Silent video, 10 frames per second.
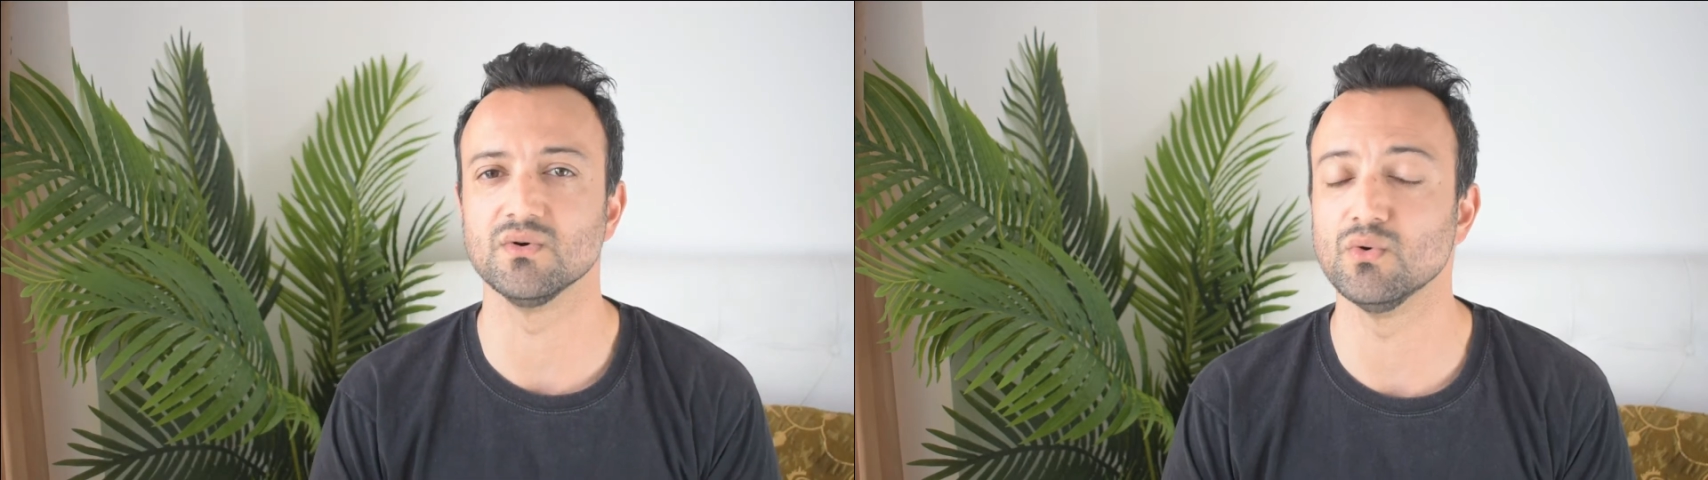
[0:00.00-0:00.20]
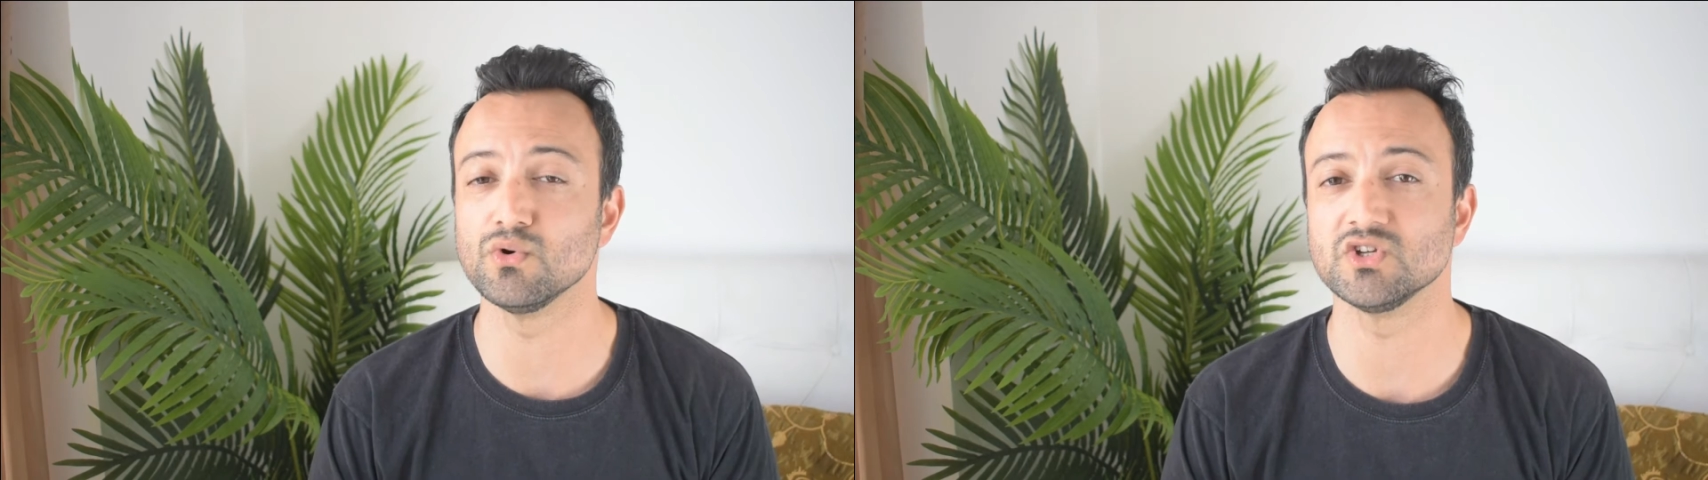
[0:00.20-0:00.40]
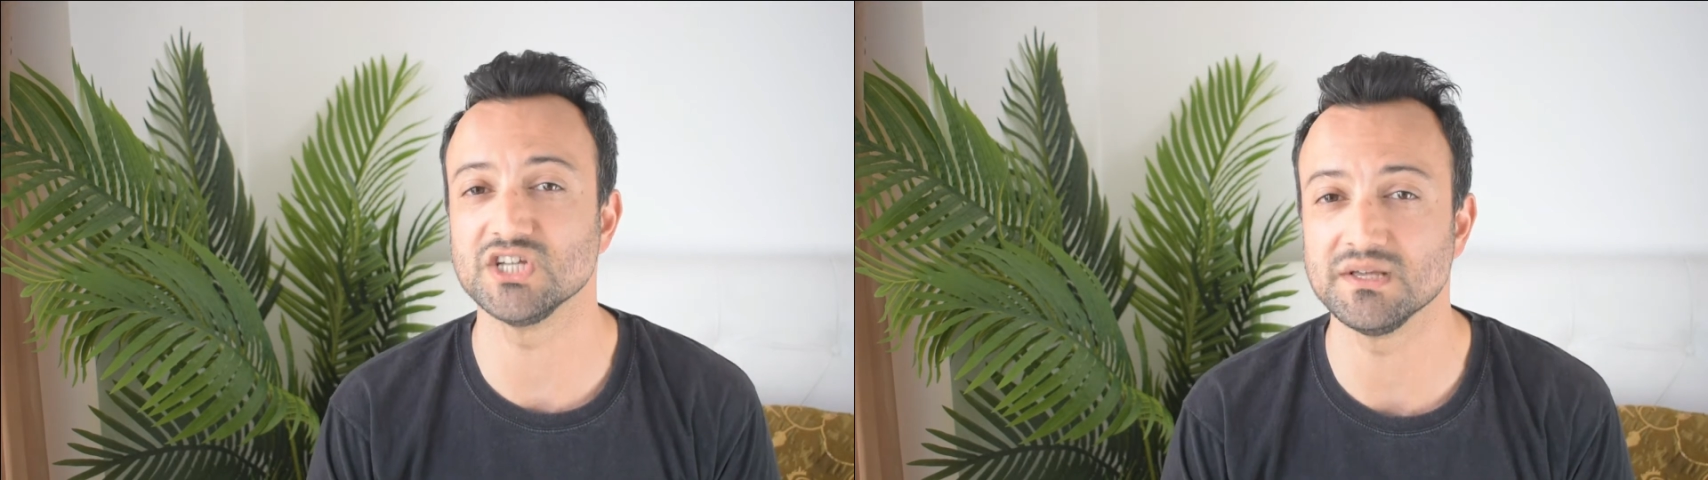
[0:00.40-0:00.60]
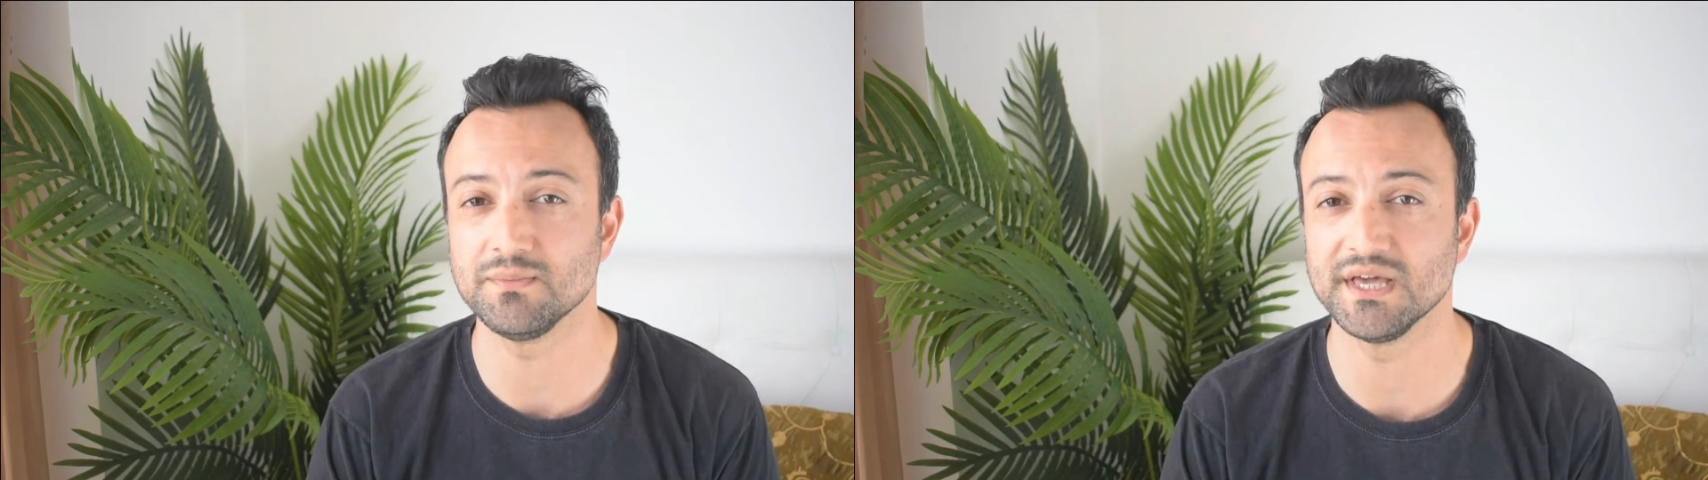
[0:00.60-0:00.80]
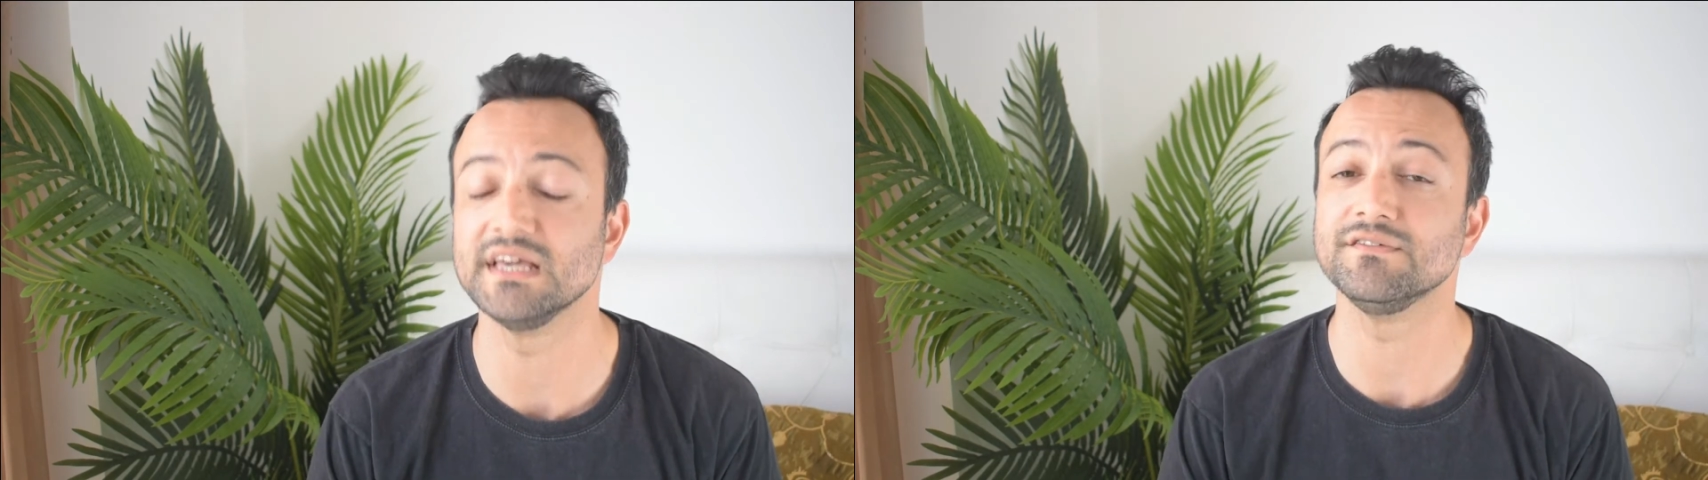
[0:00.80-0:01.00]
or
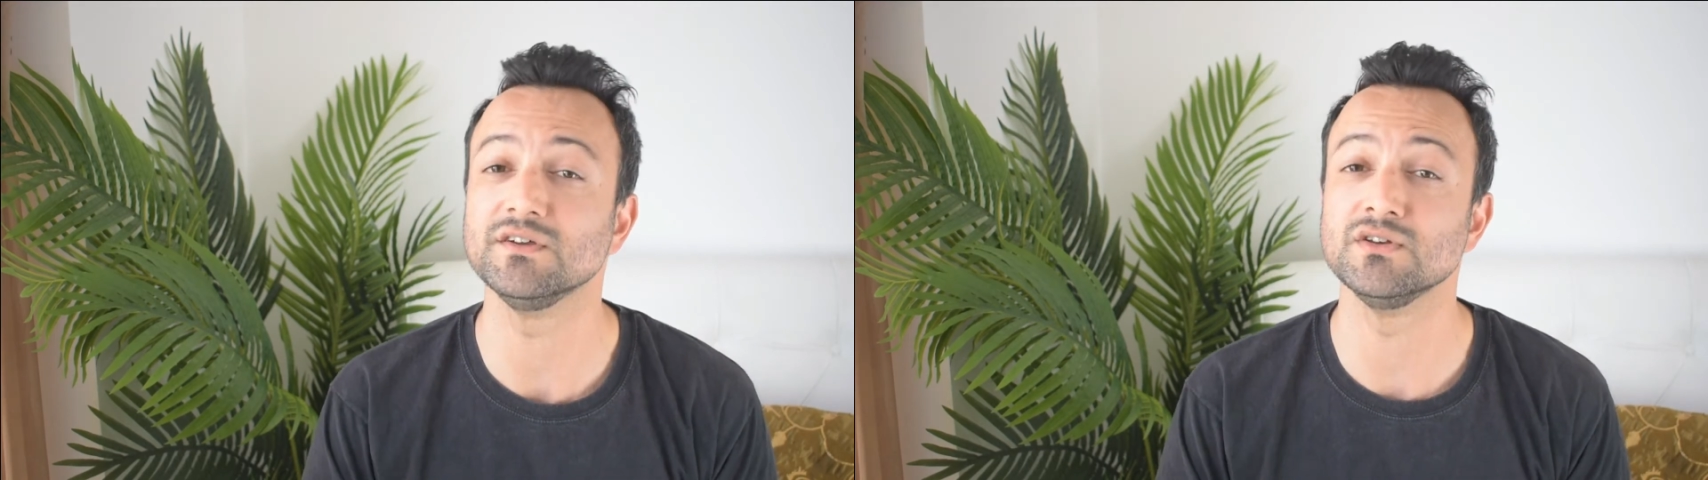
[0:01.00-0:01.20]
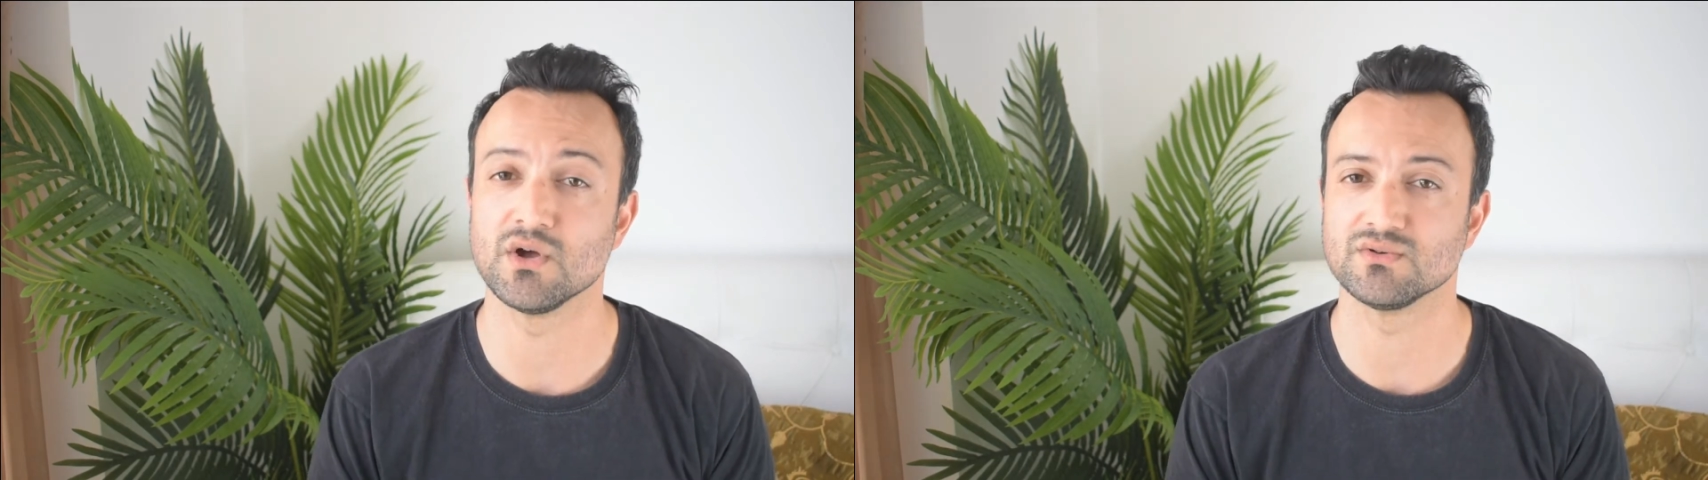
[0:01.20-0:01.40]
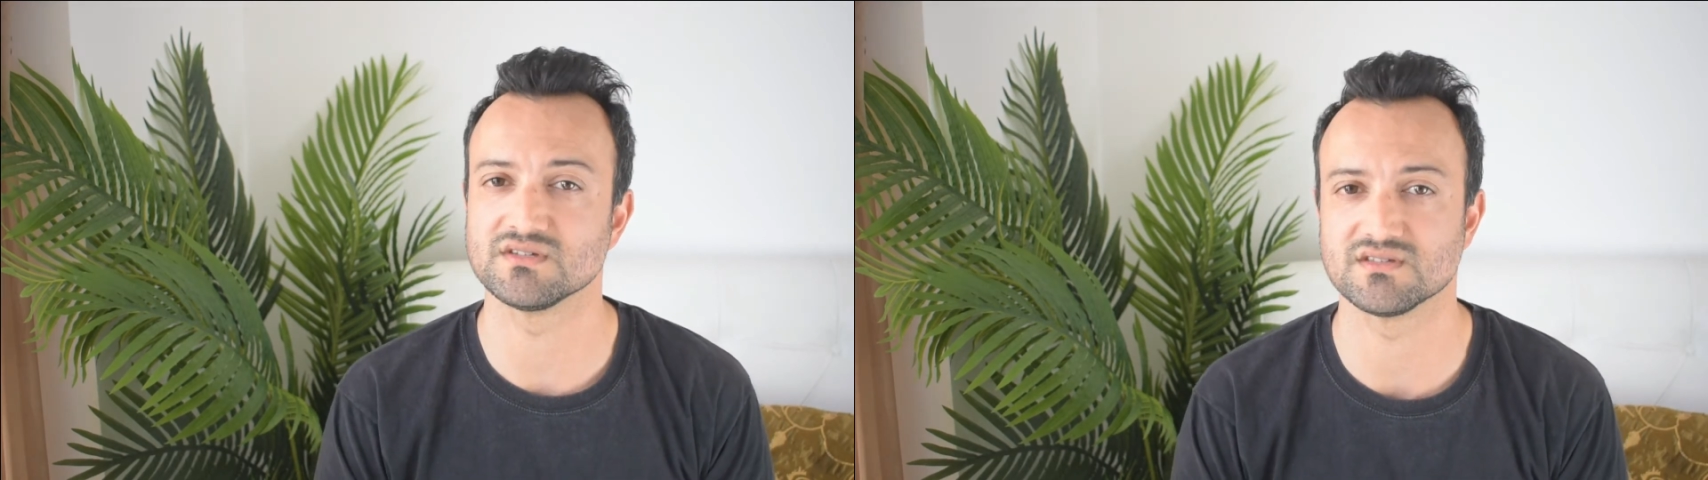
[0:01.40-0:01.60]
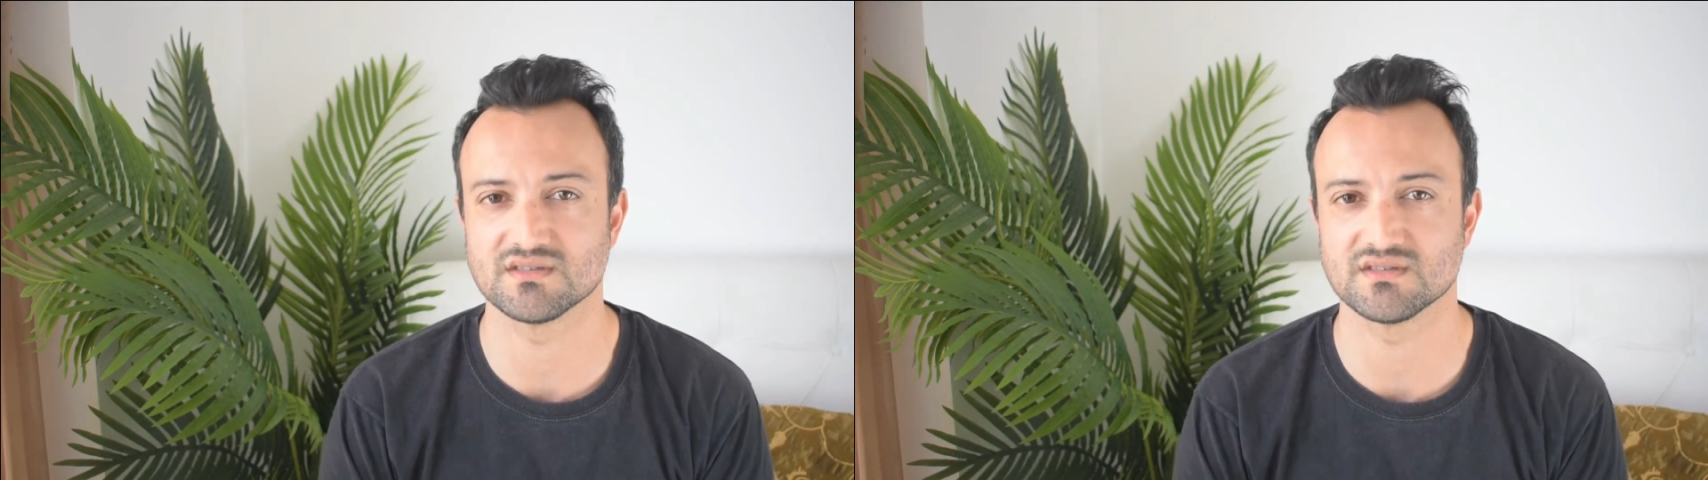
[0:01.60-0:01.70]
GP if you notice